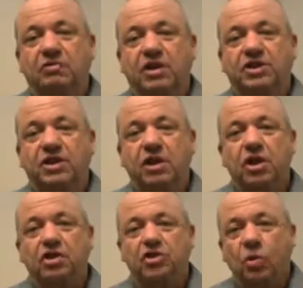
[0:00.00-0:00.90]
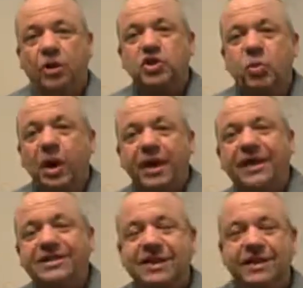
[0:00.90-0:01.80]
Russia. So which
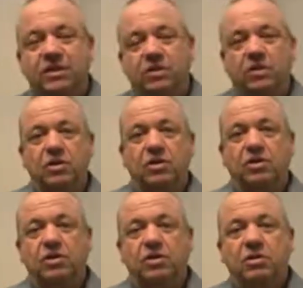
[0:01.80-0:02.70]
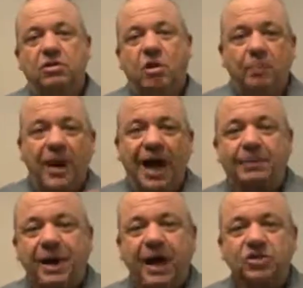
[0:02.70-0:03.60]
one is it?
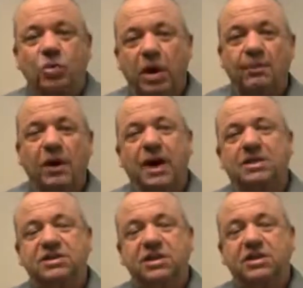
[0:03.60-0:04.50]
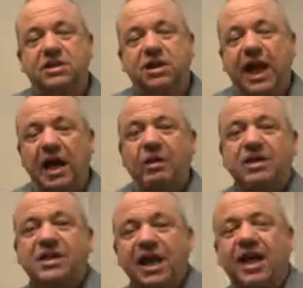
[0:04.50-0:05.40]
Obama has one policy,
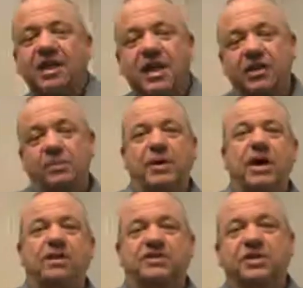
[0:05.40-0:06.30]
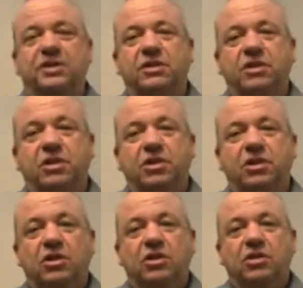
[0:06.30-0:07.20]
Kerry saying another policy.
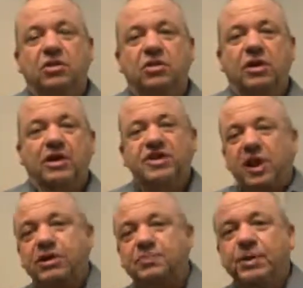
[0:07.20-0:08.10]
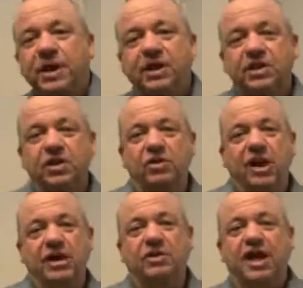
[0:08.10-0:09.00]
Is there a split in the
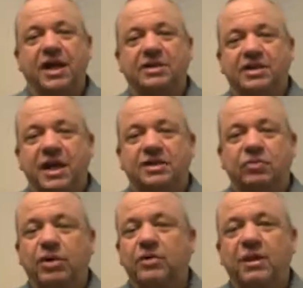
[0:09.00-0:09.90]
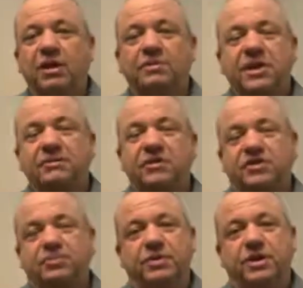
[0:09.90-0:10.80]
United States? Well, you better believe
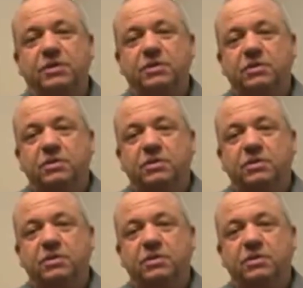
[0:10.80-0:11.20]
there's a split.